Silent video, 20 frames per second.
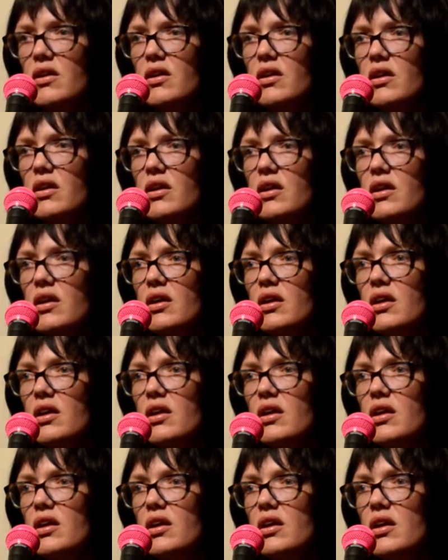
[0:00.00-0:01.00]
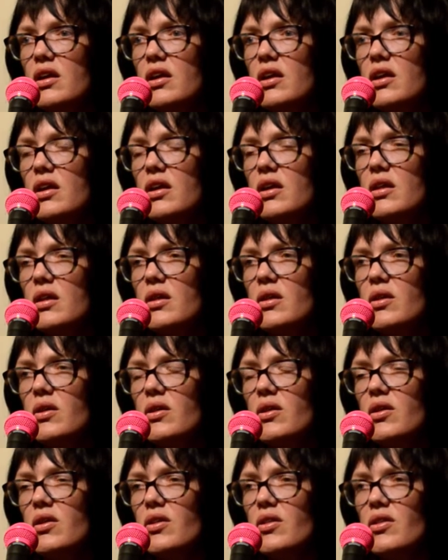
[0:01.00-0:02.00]

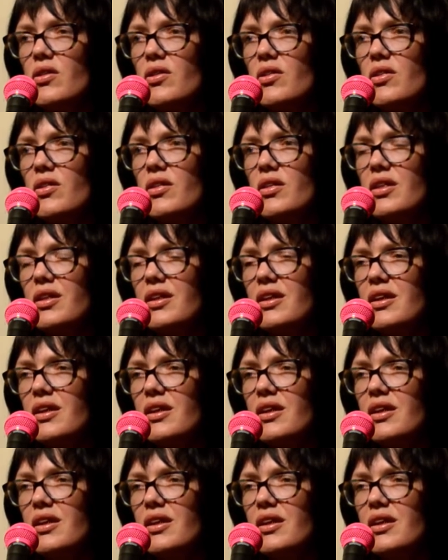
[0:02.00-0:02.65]
(no one is talking)